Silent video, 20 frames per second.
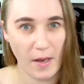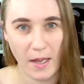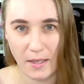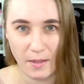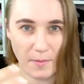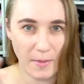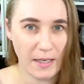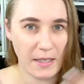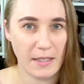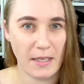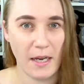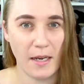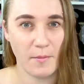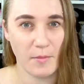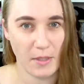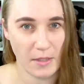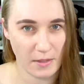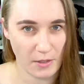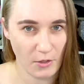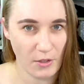as many
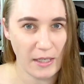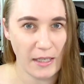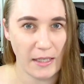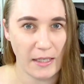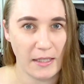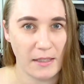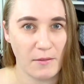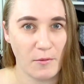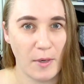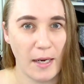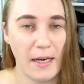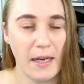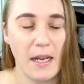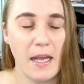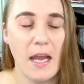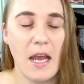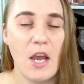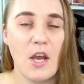times as you need it, right?